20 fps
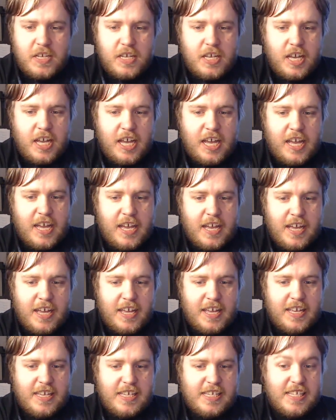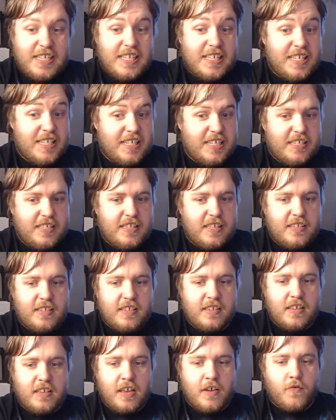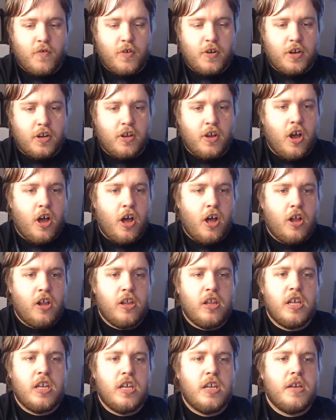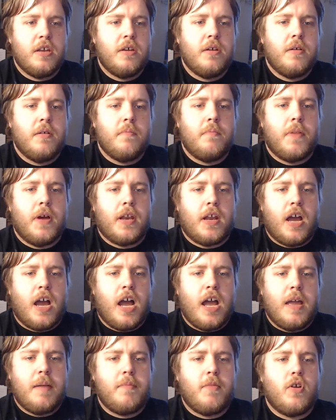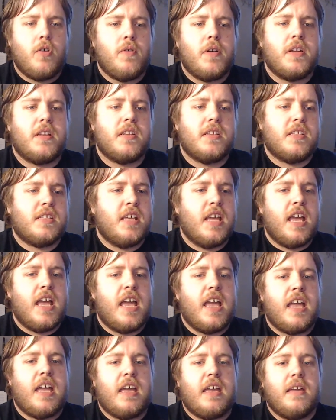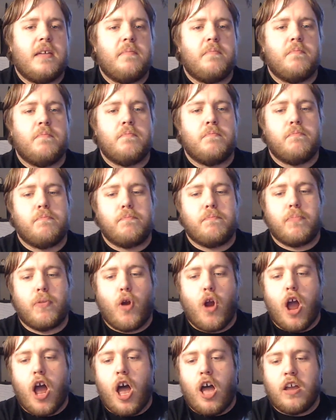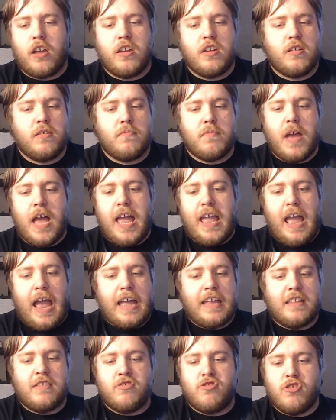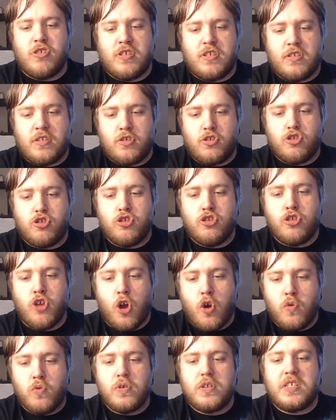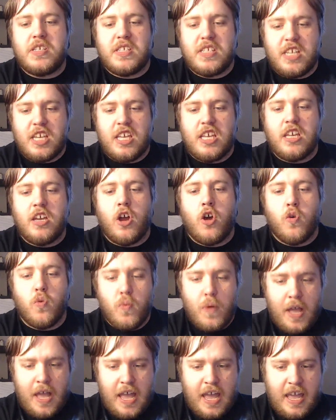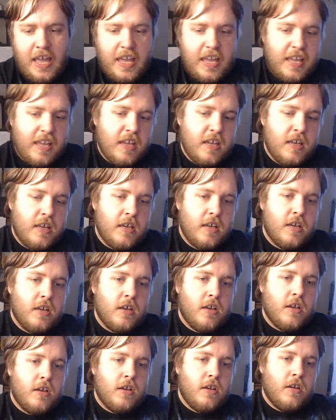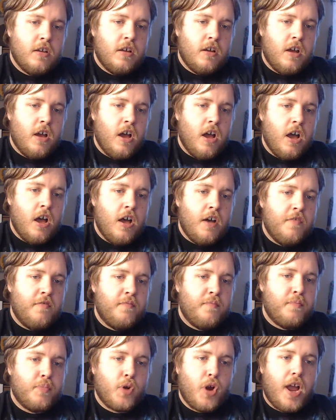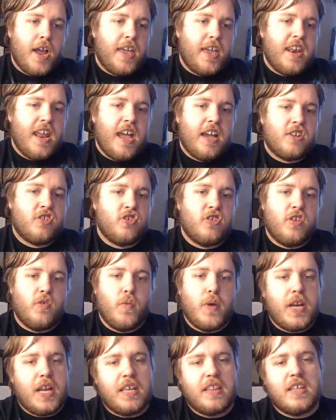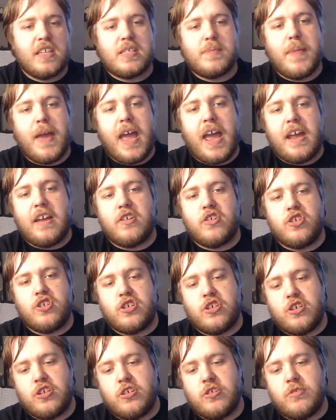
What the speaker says: This is a tough one to call, but I'm going to say Brock. I just don't see a way of Bryan actually winning this match.